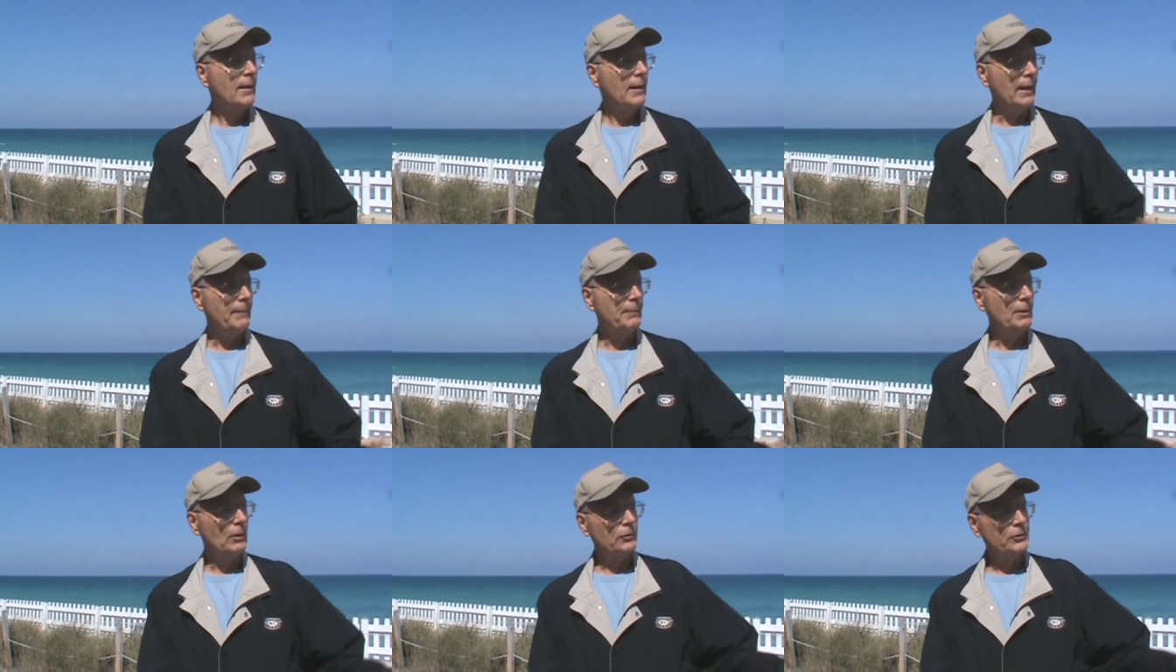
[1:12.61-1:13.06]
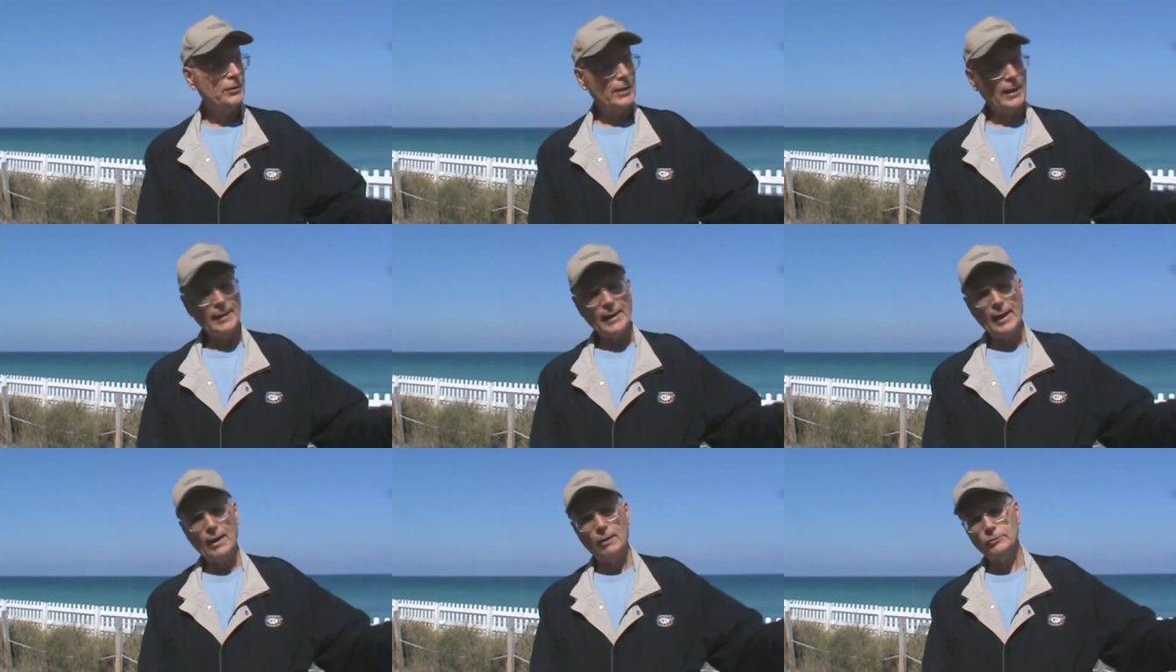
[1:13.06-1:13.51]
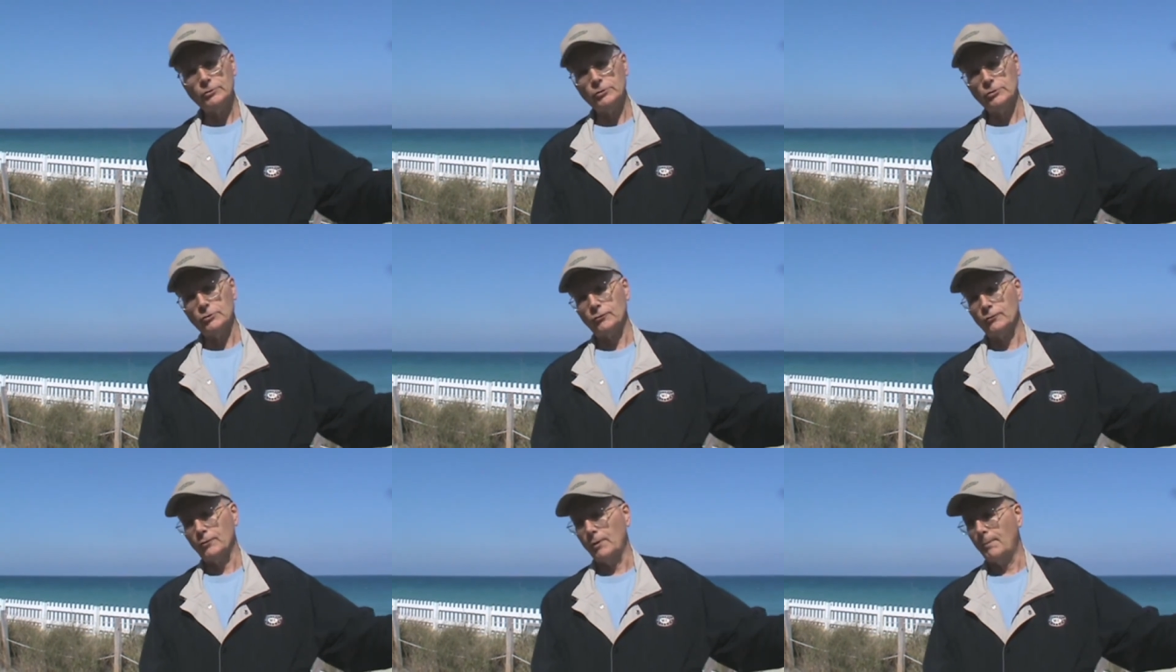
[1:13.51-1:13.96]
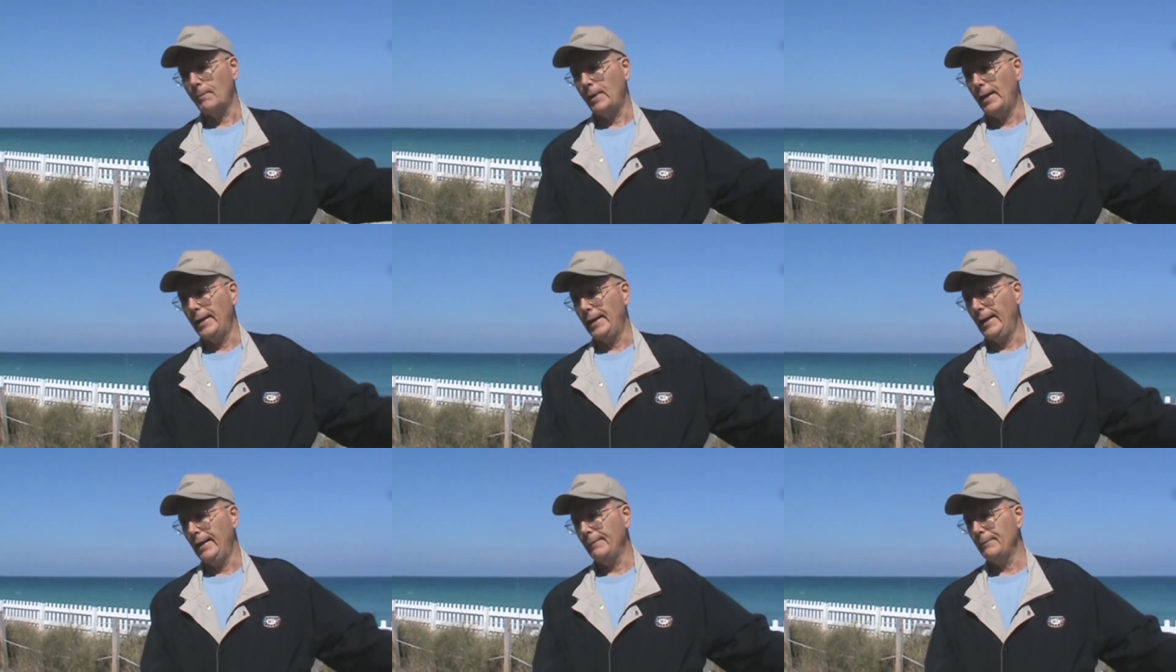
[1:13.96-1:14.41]
They built 10 houses from
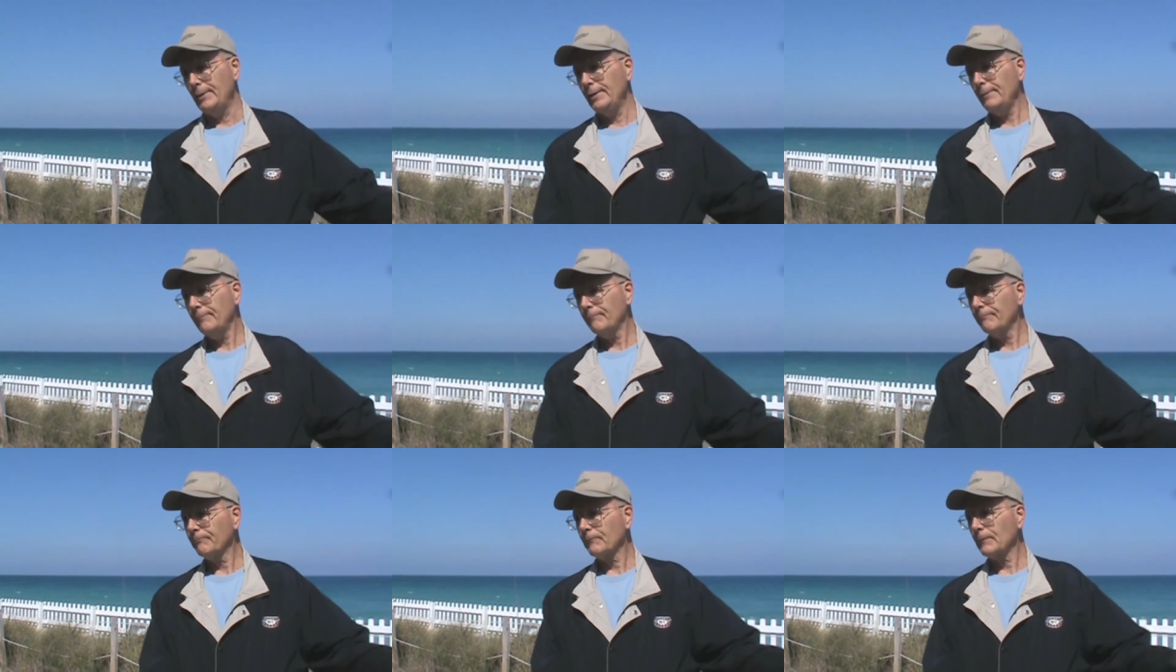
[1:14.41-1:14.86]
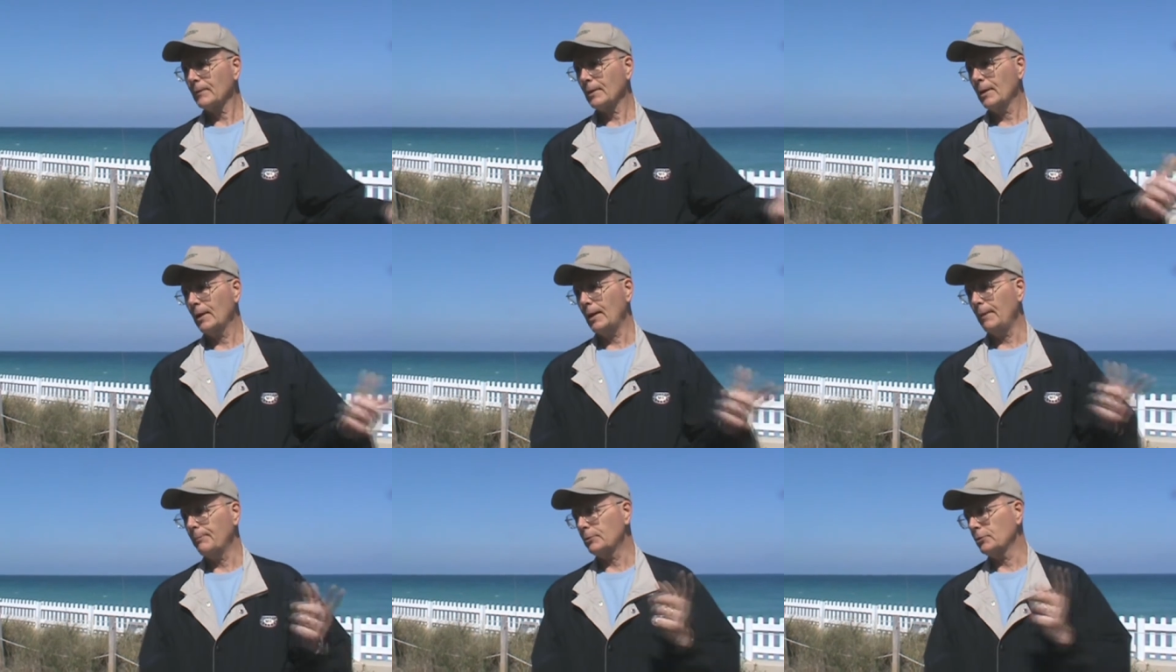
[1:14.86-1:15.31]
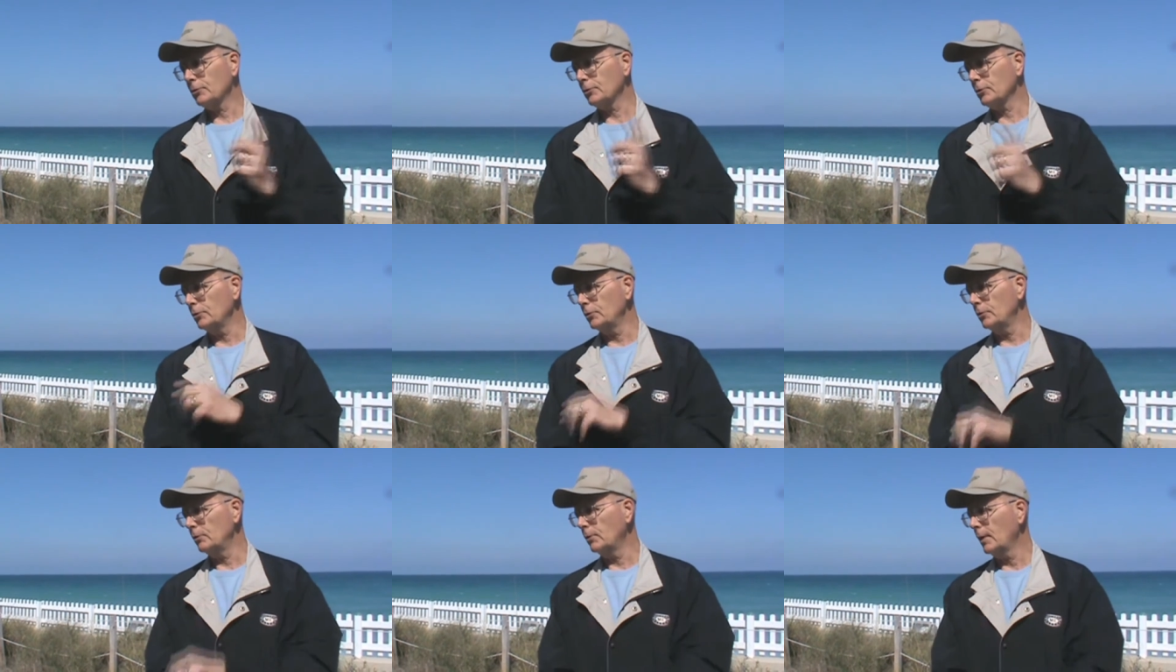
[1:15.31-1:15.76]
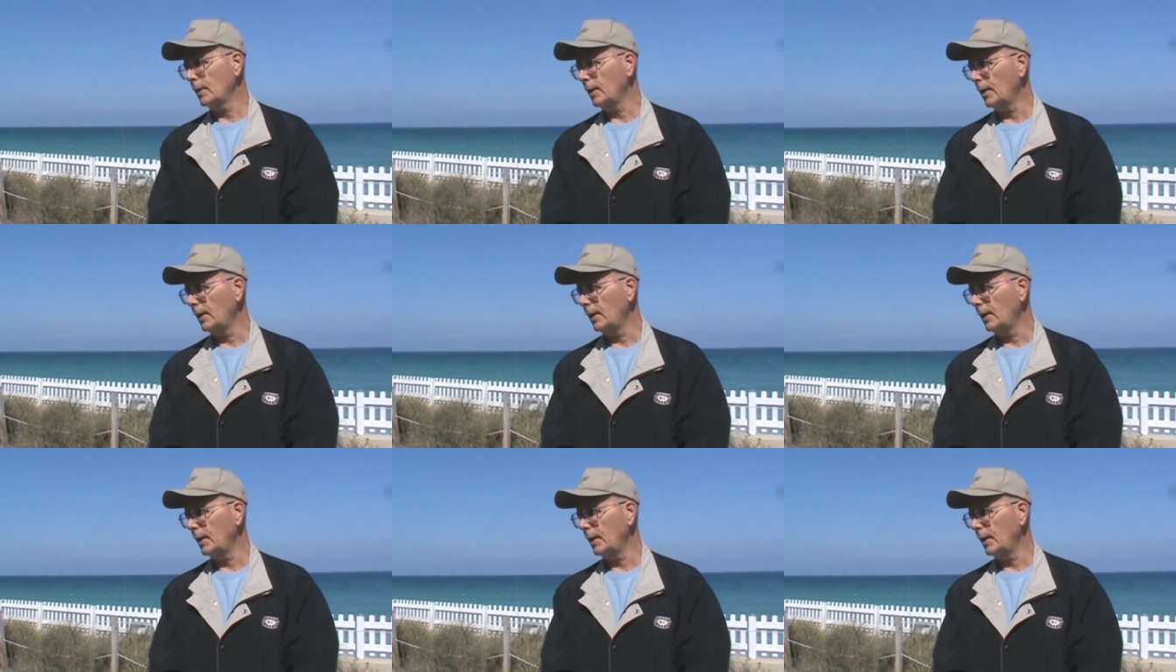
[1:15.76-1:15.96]
Miami up to